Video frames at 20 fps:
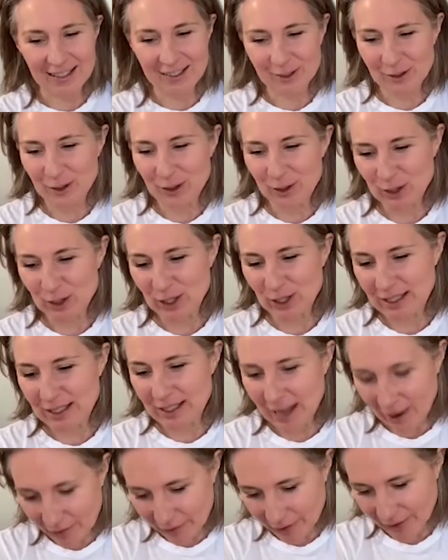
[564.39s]
So you should
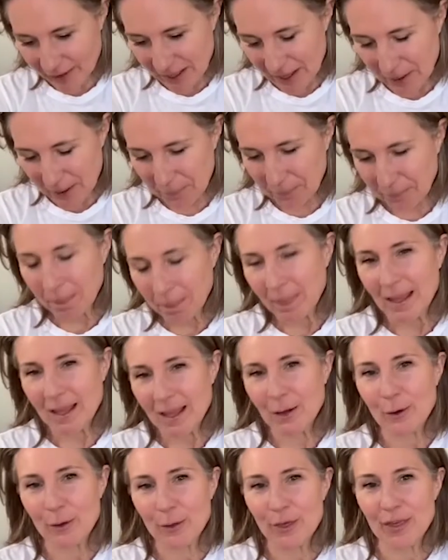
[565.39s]
definitely, you
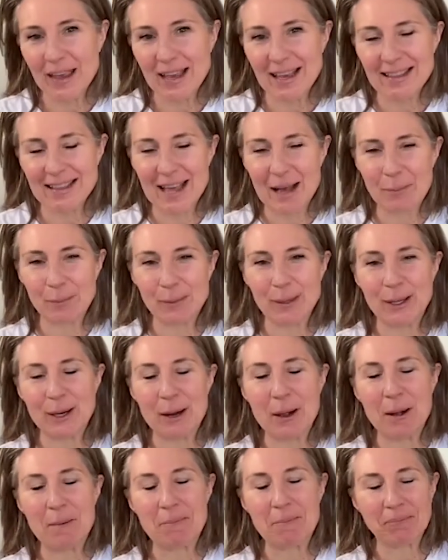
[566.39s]
know, thicken that blood
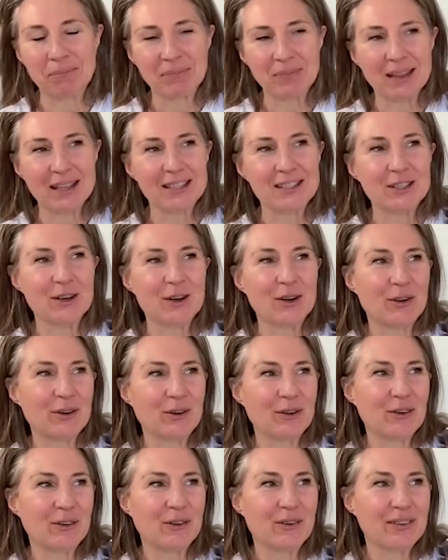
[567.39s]
up. Yeah.
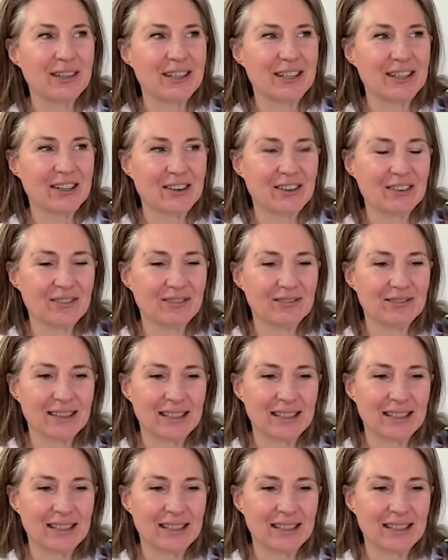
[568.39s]
So, you know,